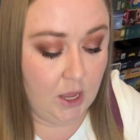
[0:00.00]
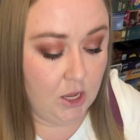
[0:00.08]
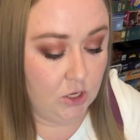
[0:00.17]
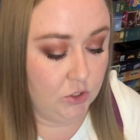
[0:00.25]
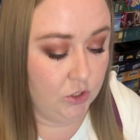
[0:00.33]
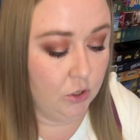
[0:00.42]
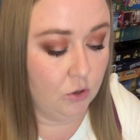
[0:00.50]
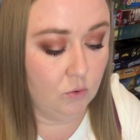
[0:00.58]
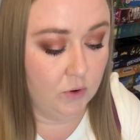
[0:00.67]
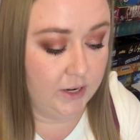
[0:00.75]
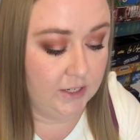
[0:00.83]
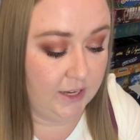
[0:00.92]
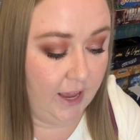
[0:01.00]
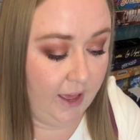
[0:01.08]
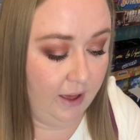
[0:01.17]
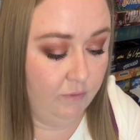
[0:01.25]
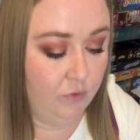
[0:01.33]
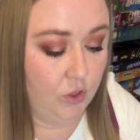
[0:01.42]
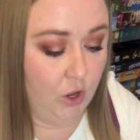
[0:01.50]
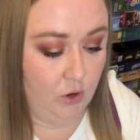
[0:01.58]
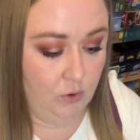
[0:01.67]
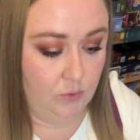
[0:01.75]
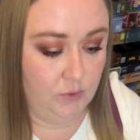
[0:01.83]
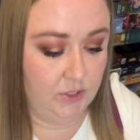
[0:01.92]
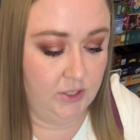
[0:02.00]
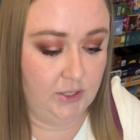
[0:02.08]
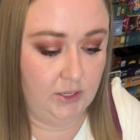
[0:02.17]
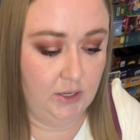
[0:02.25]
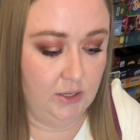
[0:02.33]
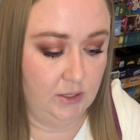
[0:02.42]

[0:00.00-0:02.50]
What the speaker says: so you're going to have those.